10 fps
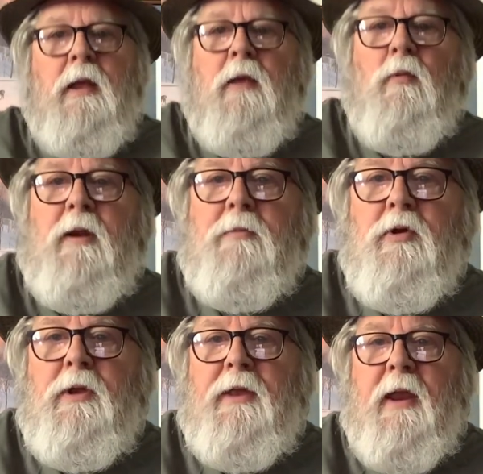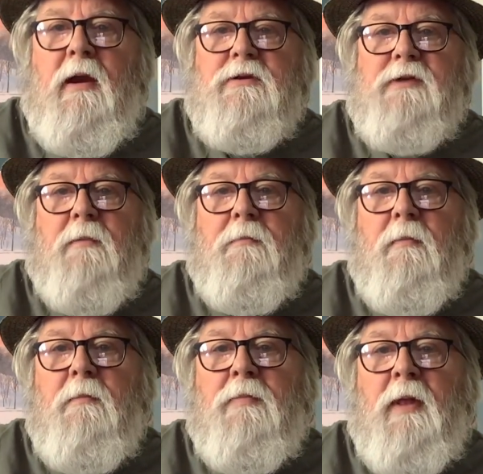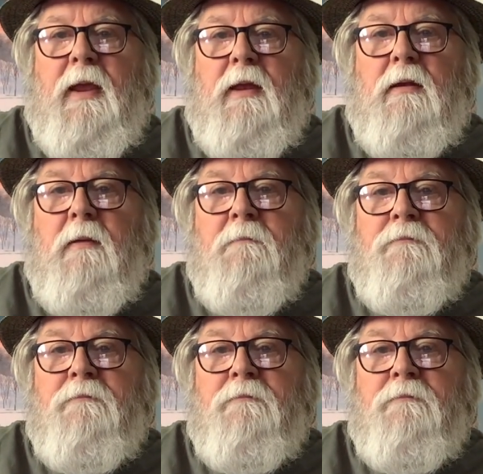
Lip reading: What I'm doing there is I'm playing